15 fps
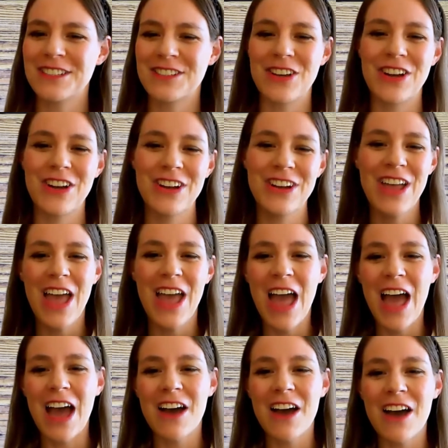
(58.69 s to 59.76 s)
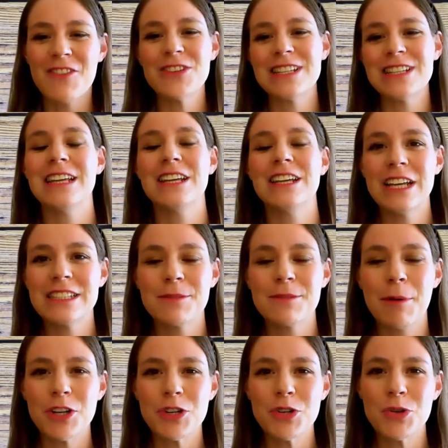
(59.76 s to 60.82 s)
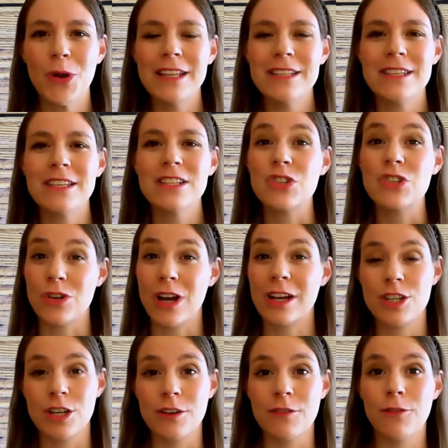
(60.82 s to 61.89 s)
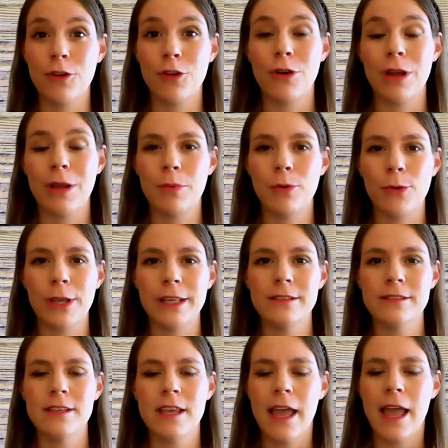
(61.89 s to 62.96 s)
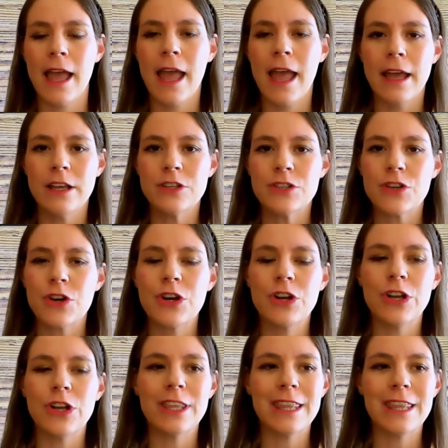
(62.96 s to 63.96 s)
So firstly, it's about creating structure for your employees. So